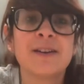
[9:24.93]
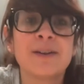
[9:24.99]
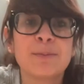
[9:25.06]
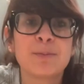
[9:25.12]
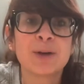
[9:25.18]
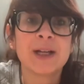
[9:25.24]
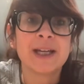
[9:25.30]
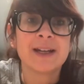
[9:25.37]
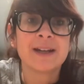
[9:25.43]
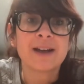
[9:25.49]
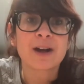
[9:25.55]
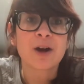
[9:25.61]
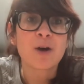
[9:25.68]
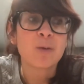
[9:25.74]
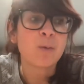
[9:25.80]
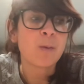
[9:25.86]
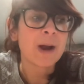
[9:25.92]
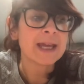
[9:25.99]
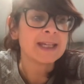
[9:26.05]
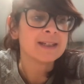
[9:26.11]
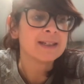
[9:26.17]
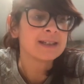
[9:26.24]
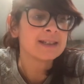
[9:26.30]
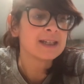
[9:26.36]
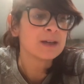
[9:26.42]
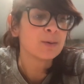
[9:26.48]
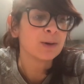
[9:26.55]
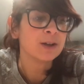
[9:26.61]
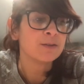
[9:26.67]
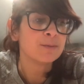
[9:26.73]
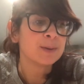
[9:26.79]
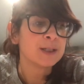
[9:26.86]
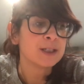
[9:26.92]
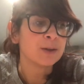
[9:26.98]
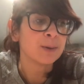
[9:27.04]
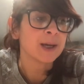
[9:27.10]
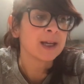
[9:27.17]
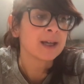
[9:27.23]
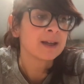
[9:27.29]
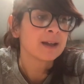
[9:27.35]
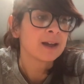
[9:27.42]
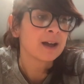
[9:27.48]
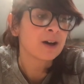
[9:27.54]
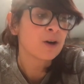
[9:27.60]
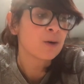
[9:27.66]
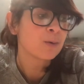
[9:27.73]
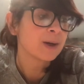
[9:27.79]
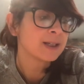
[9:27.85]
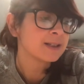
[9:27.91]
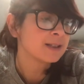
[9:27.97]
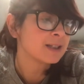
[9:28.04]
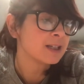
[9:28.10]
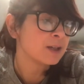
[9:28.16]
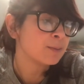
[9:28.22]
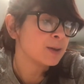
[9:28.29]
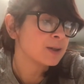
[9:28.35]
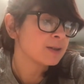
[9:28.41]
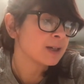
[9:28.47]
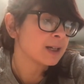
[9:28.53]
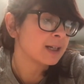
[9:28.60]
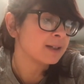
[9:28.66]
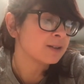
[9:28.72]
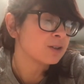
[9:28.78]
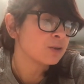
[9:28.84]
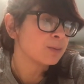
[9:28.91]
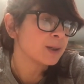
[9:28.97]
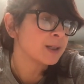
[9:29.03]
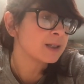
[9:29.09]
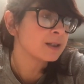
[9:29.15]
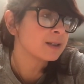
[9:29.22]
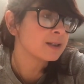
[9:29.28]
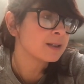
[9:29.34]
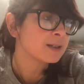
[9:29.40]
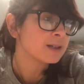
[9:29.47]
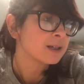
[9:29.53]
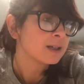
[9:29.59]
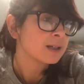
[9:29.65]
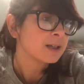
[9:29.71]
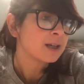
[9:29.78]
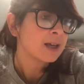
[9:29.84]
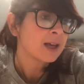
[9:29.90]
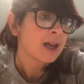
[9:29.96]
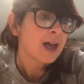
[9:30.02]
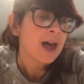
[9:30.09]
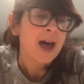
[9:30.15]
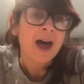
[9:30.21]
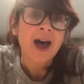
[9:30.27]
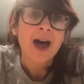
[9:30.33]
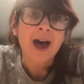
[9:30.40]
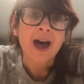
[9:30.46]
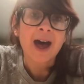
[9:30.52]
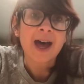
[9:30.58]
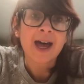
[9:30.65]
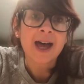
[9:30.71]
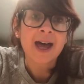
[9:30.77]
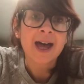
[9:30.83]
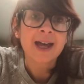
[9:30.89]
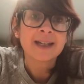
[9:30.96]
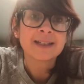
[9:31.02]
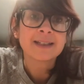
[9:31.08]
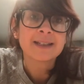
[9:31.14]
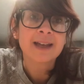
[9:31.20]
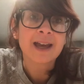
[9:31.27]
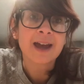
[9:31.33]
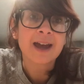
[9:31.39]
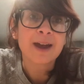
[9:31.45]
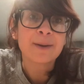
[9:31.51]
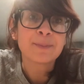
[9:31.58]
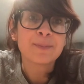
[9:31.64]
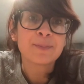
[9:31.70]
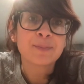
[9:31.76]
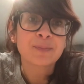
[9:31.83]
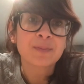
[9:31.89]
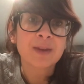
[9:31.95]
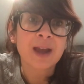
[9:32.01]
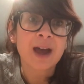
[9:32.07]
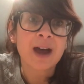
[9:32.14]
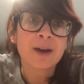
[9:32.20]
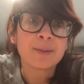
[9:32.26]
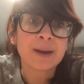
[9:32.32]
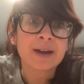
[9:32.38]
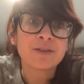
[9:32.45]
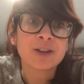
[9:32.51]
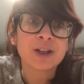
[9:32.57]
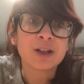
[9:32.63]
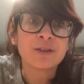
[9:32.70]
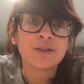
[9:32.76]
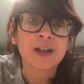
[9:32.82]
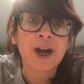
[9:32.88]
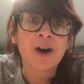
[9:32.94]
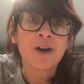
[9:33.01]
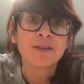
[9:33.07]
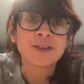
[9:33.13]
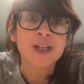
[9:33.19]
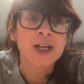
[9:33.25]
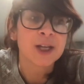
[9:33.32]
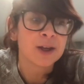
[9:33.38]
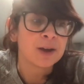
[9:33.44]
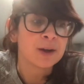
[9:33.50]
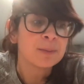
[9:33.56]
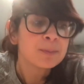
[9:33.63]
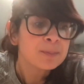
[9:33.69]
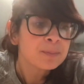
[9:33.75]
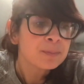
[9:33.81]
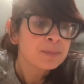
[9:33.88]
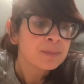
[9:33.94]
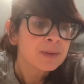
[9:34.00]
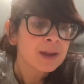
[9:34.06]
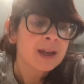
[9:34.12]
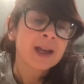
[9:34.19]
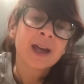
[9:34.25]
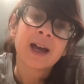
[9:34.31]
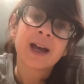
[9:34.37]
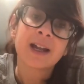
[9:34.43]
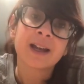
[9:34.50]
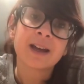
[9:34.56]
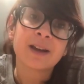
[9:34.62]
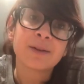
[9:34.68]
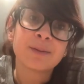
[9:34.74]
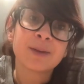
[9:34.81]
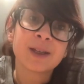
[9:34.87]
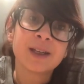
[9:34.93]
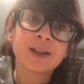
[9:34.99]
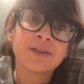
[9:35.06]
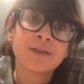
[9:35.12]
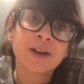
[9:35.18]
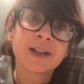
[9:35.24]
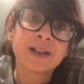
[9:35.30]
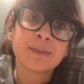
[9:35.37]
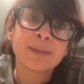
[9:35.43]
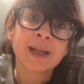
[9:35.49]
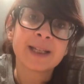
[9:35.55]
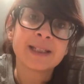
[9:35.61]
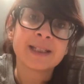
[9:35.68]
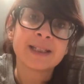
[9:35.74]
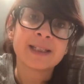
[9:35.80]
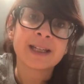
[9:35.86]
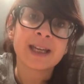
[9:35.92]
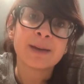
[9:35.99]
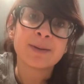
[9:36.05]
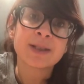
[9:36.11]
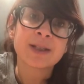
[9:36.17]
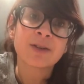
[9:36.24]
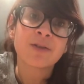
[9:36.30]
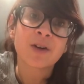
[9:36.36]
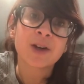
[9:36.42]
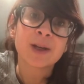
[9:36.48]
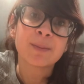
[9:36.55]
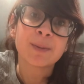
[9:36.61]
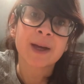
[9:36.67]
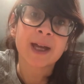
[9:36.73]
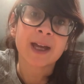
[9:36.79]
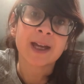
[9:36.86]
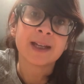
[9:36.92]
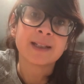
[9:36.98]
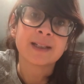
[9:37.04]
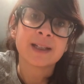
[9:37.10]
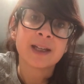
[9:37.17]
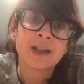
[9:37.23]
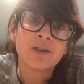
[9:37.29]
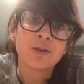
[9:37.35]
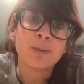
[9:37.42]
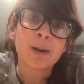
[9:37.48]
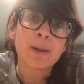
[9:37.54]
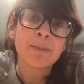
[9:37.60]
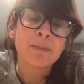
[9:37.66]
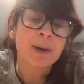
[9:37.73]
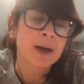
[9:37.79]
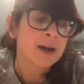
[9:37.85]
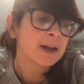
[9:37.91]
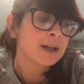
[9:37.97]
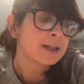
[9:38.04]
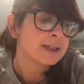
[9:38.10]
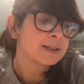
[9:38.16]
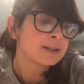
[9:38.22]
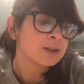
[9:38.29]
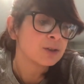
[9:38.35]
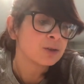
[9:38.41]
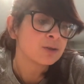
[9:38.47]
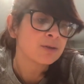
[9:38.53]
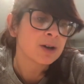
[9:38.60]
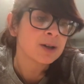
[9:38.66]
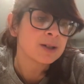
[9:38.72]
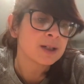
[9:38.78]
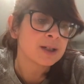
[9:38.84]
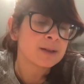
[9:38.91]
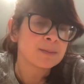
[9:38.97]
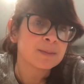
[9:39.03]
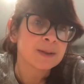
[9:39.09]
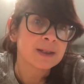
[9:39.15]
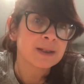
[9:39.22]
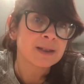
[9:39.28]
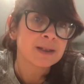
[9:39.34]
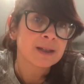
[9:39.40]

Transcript: Brilliant. I can't wait to see what you've been doing. I can't wait to see your musical instruments. And um, I hope you're having a lovely half term. And I hope that you're finding plenty to keep yourself occupied. Remember, listen to your grown-ups